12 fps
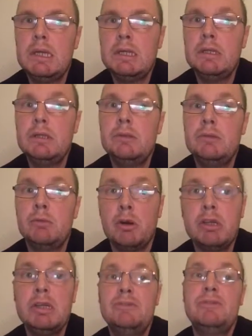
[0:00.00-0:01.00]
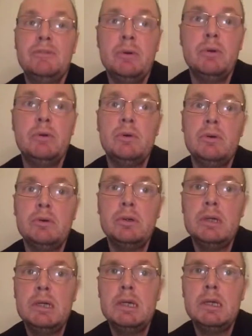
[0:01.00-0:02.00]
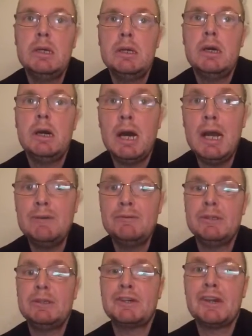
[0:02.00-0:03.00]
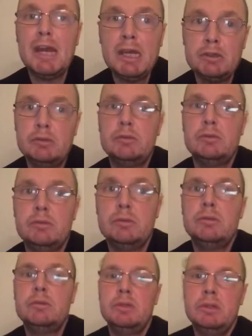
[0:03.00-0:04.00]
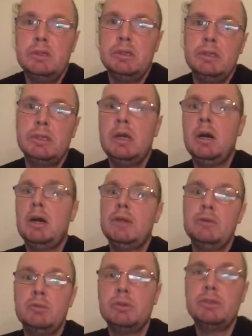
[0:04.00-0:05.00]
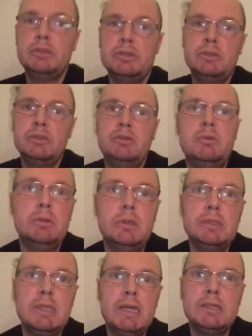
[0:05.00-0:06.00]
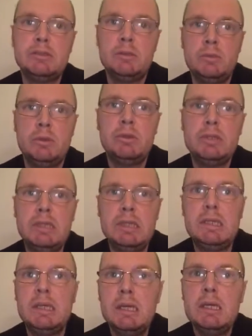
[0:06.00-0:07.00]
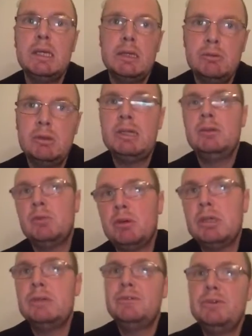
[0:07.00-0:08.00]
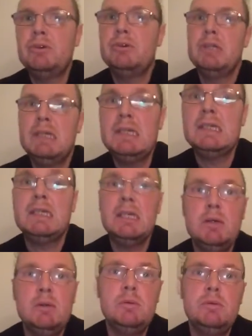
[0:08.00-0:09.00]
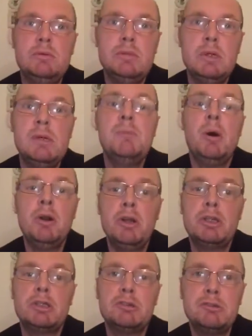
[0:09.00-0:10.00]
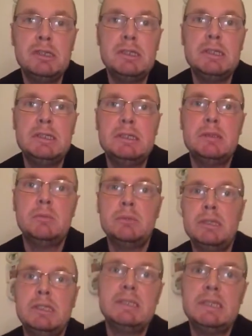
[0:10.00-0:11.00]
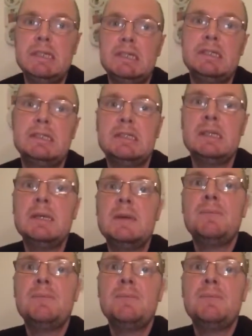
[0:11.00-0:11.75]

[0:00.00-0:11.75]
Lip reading: In Rocky 4, Ivan Drago, the guy, the Russian who takes on Rocky, in Rocky IV, he killed Apollo Creed, which is